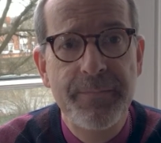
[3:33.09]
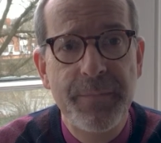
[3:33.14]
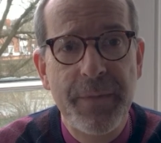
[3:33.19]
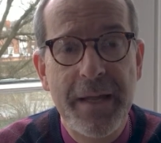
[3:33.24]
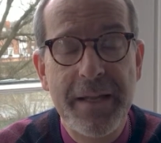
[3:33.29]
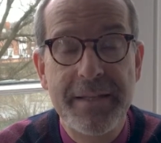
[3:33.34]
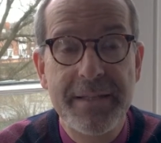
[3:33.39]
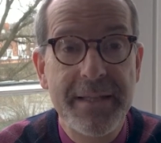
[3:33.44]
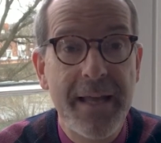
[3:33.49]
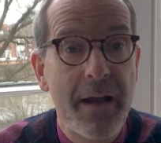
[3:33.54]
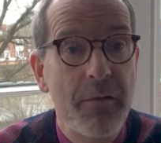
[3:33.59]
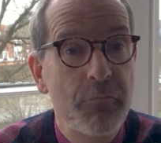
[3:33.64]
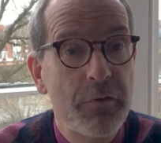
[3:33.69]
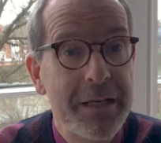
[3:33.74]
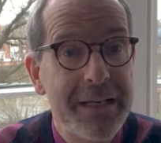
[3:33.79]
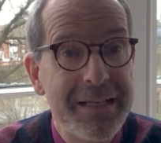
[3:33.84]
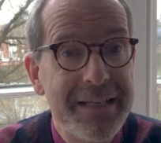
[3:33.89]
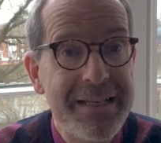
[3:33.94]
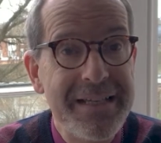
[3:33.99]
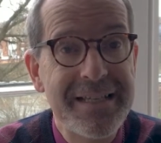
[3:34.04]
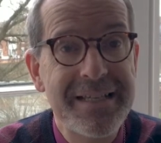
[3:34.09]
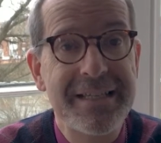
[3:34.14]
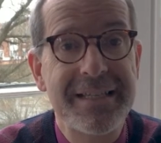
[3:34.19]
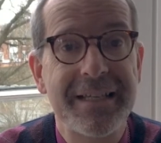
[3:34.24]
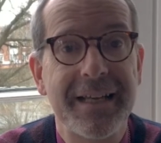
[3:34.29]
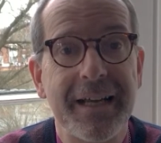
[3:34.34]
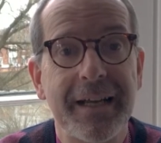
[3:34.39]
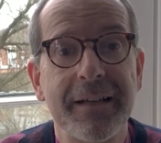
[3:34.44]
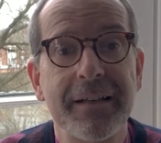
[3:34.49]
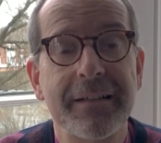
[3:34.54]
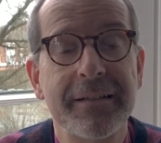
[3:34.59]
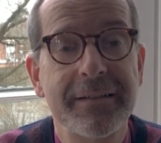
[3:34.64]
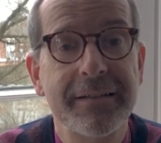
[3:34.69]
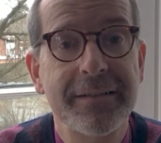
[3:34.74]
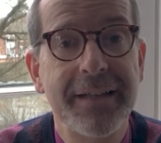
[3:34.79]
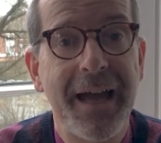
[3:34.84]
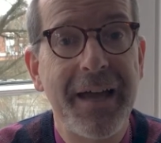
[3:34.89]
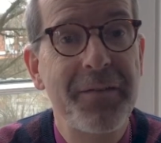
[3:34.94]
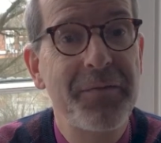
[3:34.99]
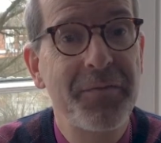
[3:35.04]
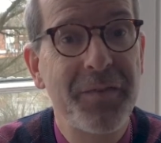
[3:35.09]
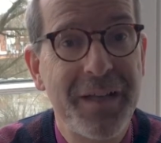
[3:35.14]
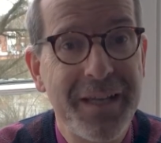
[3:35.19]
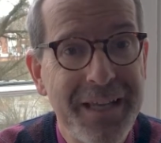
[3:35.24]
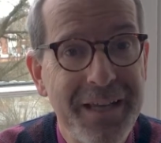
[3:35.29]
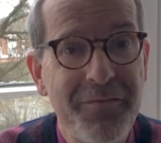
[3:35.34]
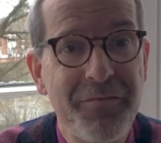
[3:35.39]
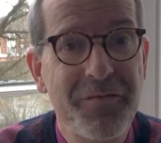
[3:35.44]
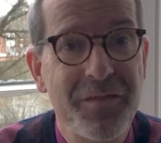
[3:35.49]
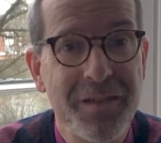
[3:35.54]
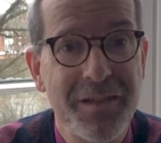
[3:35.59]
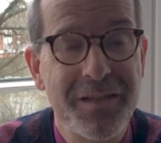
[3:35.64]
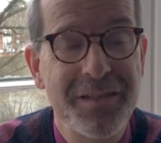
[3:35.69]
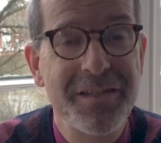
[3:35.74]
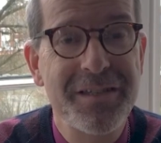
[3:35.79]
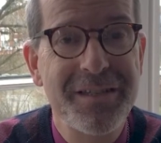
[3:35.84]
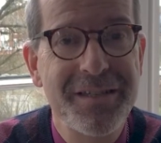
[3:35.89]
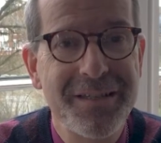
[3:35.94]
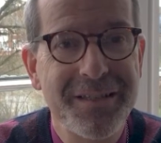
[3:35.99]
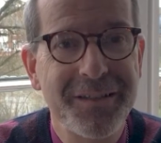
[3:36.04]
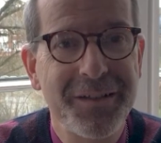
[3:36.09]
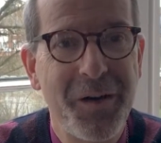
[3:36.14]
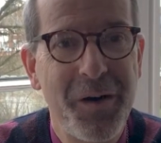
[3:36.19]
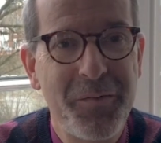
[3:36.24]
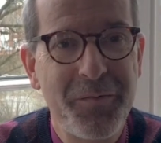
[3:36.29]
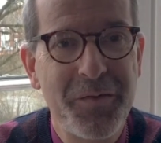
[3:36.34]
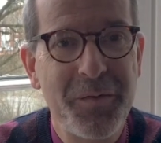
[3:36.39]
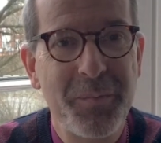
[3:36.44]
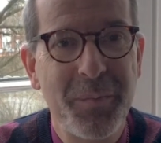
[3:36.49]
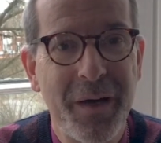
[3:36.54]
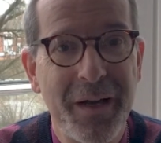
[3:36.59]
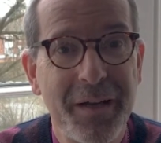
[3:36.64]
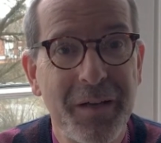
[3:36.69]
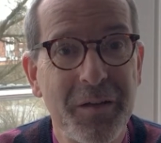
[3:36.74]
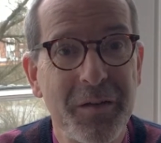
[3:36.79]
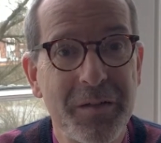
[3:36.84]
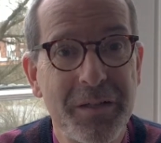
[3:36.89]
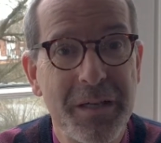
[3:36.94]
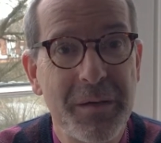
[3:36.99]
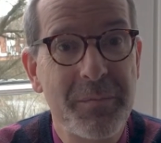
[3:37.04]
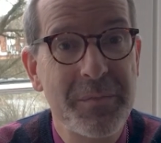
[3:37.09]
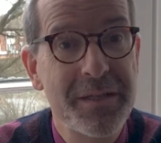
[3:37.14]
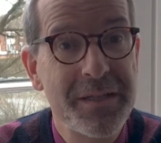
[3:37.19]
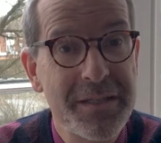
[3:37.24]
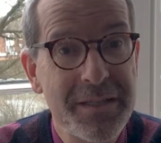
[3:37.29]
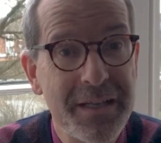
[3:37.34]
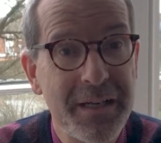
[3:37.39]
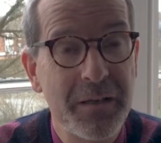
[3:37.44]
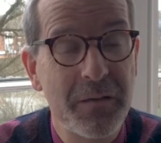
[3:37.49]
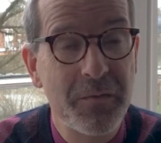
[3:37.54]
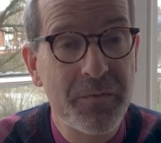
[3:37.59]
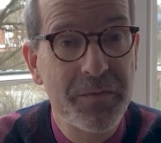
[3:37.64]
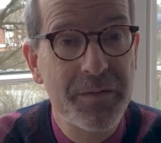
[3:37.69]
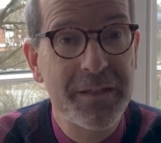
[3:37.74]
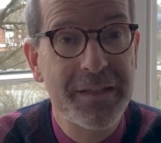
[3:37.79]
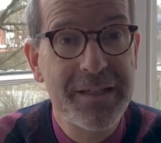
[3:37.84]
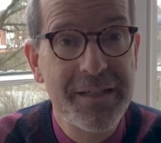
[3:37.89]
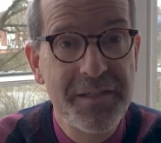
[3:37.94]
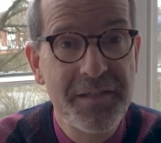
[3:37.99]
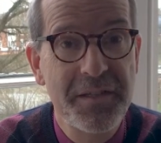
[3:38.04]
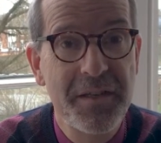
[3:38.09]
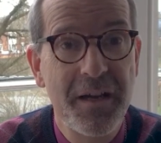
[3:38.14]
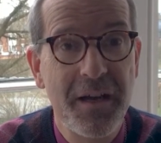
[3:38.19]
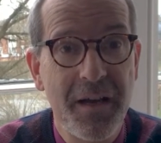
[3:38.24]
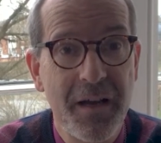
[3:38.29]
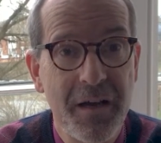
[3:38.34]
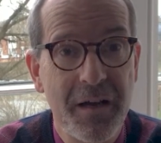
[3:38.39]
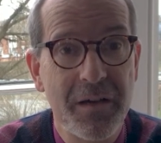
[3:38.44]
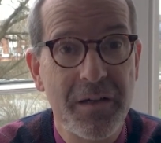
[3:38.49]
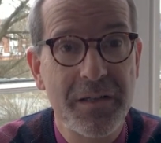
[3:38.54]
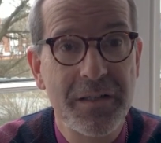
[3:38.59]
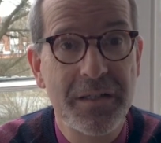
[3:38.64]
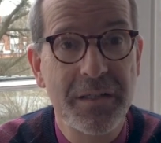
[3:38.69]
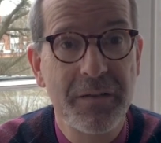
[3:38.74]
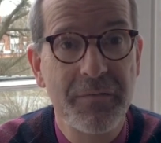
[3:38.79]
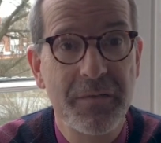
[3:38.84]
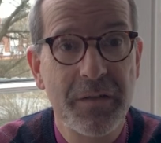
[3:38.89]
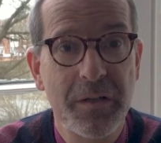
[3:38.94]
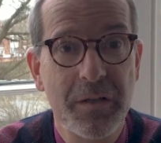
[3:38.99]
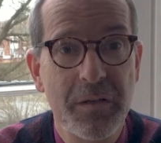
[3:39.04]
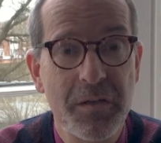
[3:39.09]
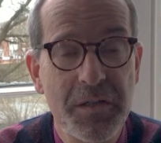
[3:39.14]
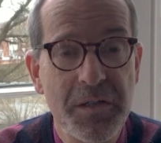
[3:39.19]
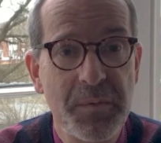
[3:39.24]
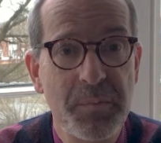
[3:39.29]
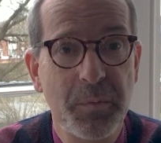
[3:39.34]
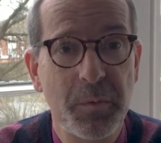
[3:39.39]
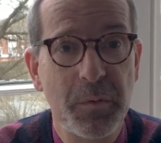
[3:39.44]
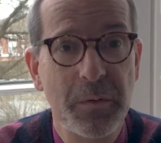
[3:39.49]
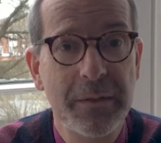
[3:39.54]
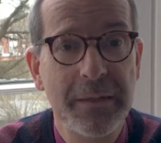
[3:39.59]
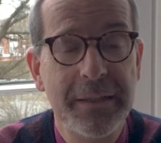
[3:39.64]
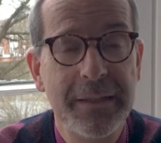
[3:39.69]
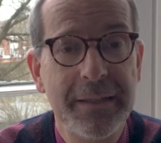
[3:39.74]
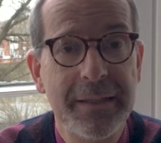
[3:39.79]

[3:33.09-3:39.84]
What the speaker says: It's that releasing, that forgiveness offered by God Himself, that is the heart of the gospel.